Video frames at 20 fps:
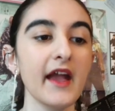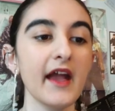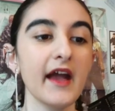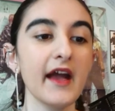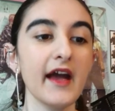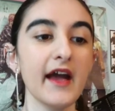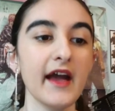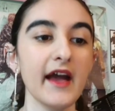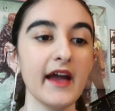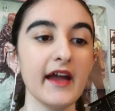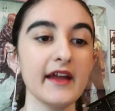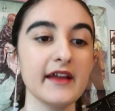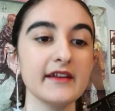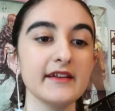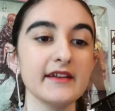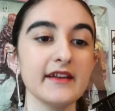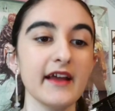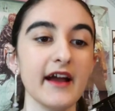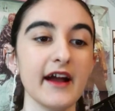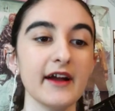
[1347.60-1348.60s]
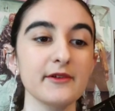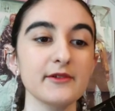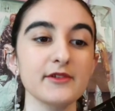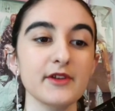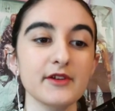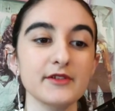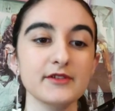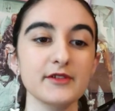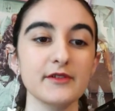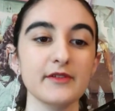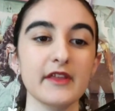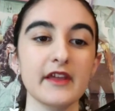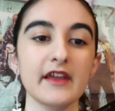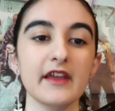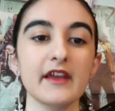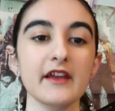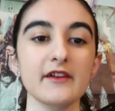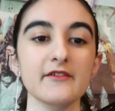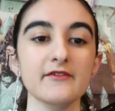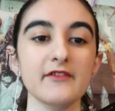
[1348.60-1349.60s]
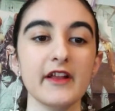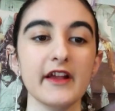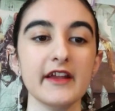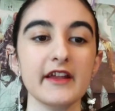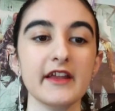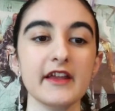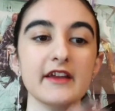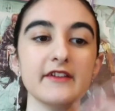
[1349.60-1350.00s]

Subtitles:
And I was also thinking of like